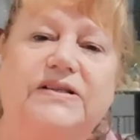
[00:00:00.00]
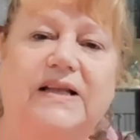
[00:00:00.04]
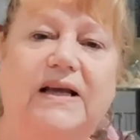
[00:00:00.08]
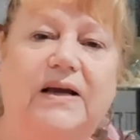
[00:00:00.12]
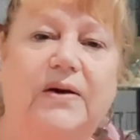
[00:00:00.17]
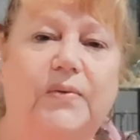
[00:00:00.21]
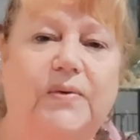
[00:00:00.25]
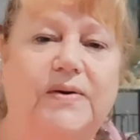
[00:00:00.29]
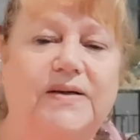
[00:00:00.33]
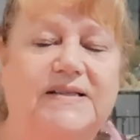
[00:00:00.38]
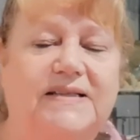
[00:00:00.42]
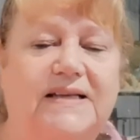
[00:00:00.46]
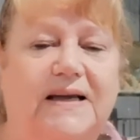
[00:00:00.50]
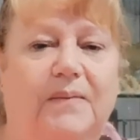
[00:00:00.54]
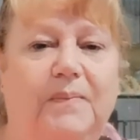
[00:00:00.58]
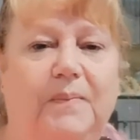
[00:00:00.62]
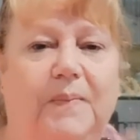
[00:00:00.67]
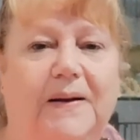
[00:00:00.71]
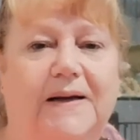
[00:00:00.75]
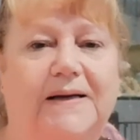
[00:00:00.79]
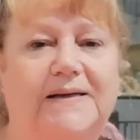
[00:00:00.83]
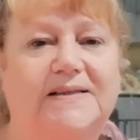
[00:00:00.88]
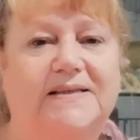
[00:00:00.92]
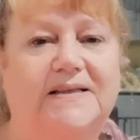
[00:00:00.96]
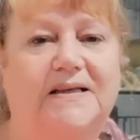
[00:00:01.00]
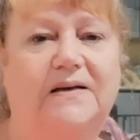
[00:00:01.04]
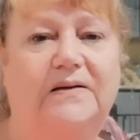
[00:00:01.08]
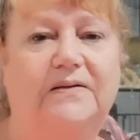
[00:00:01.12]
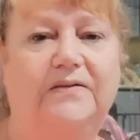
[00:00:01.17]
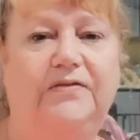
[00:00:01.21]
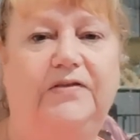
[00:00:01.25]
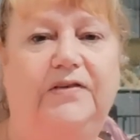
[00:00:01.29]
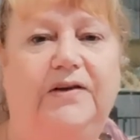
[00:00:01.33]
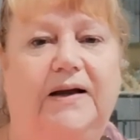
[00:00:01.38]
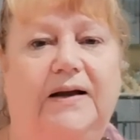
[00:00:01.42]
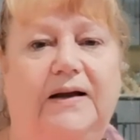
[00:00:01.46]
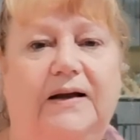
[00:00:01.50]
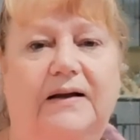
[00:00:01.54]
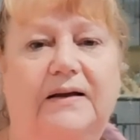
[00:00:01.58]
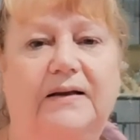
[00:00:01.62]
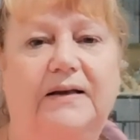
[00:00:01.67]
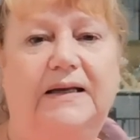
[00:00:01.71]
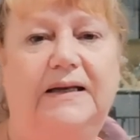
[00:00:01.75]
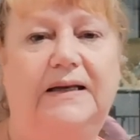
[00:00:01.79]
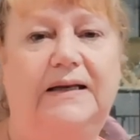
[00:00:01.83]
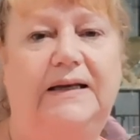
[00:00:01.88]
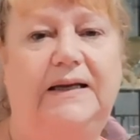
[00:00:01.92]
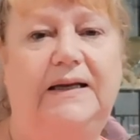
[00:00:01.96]
there was a basket of
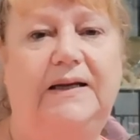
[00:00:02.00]
yarn and